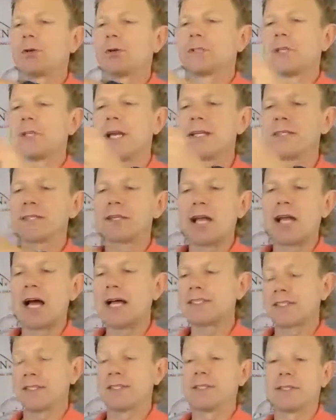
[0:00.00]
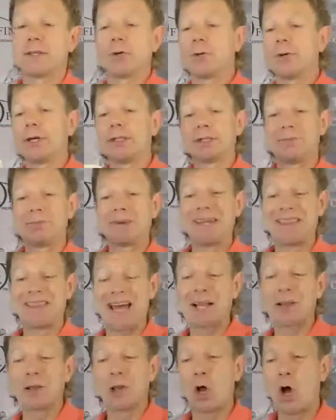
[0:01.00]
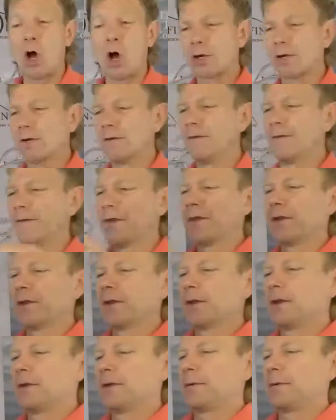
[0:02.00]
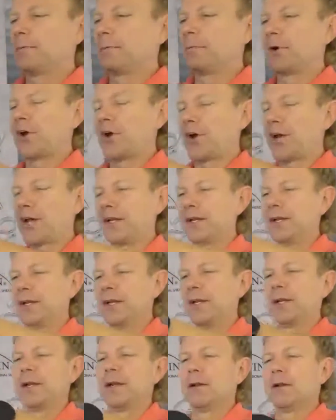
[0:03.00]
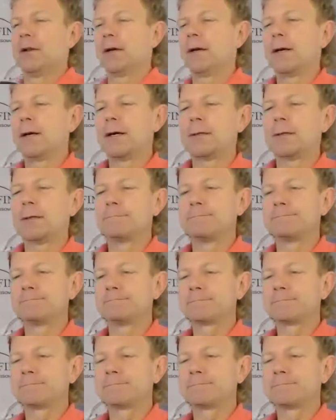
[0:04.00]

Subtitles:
today's class isn't going to be that long, but um,